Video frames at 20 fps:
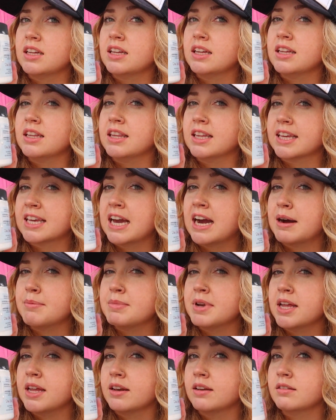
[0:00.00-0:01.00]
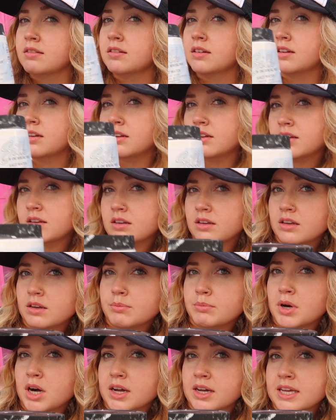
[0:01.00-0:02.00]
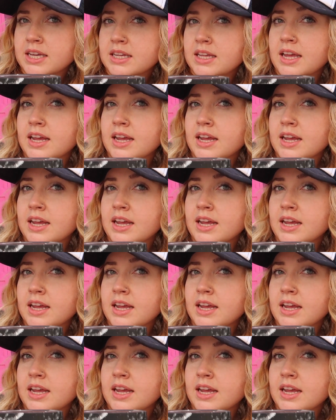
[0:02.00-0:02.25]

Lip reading: in the cabinet pocket